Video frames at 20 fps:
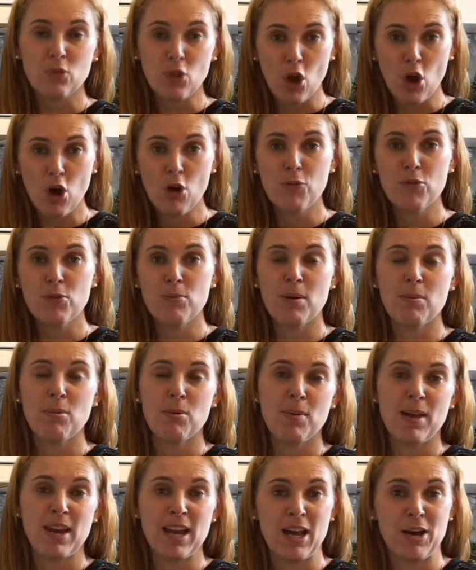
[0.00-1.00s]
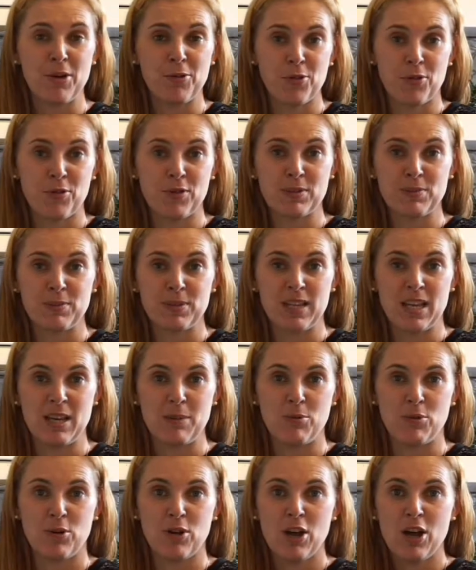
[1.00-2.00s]
of the Mummy Made It Healthy Christmas
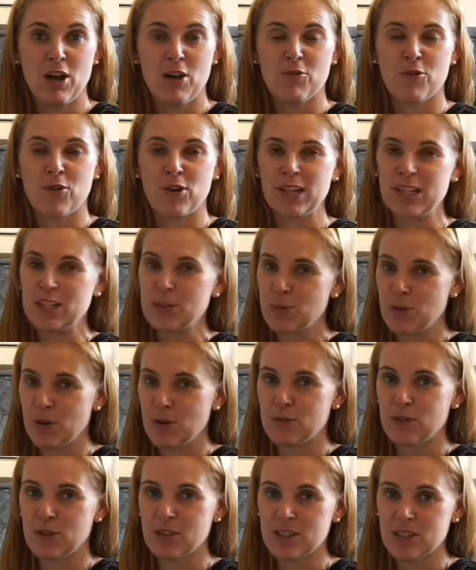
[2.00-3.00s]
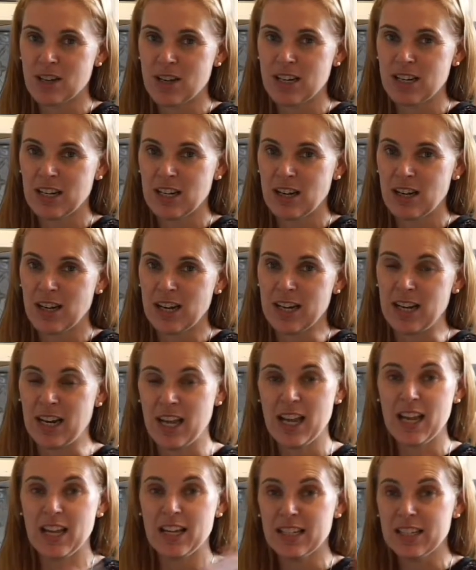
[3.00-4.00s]
ebook for only $12.99.
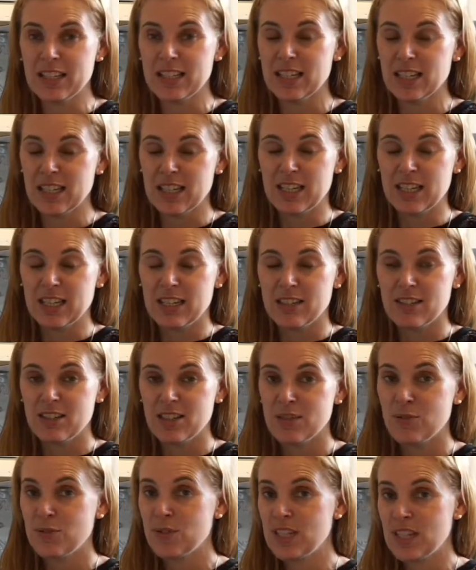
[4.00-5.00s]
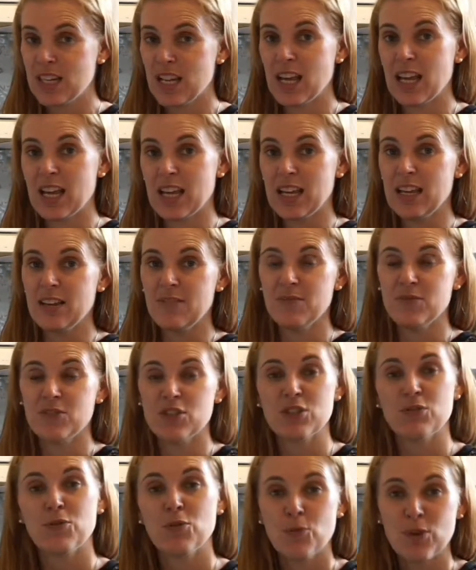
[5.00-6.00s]
And just for today,
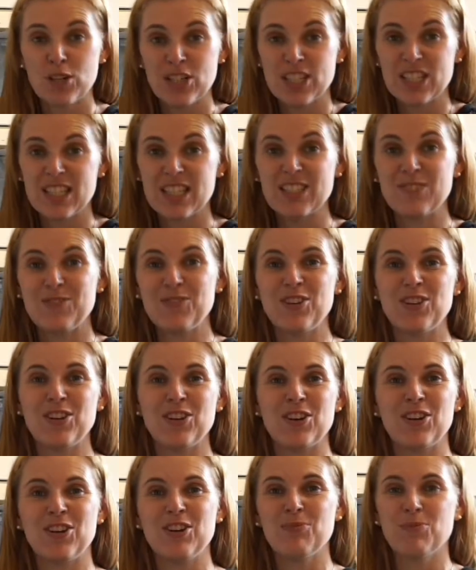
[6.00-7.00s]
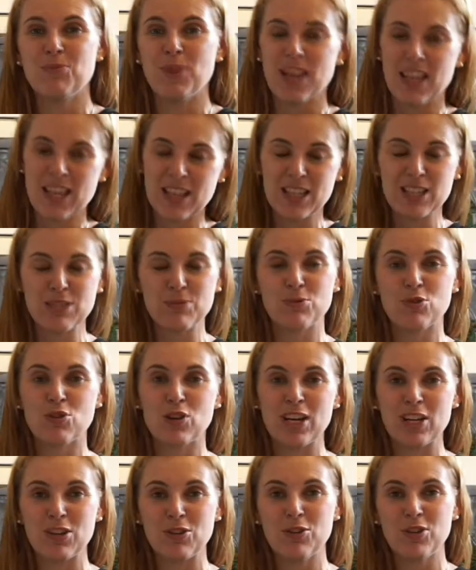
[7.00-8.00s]
just for watching this video and making these
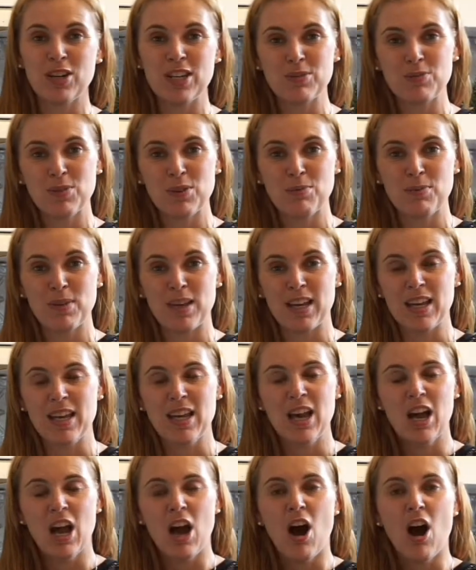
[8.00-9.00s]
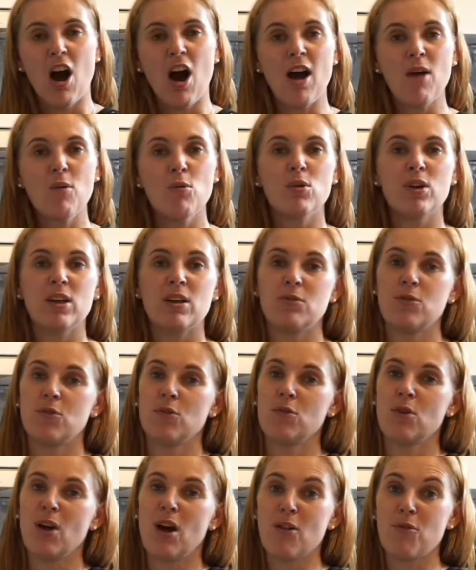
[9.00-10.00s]
great cookies with me, I will give
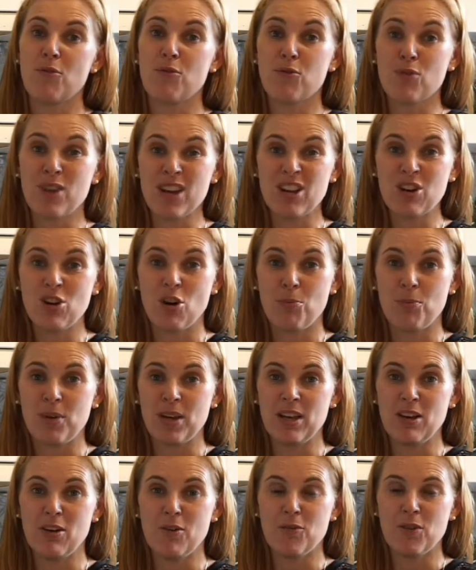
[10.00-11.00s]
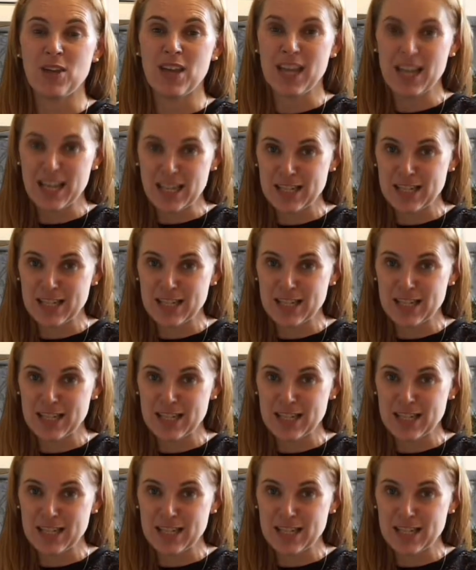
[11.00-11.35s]
you a free copy of the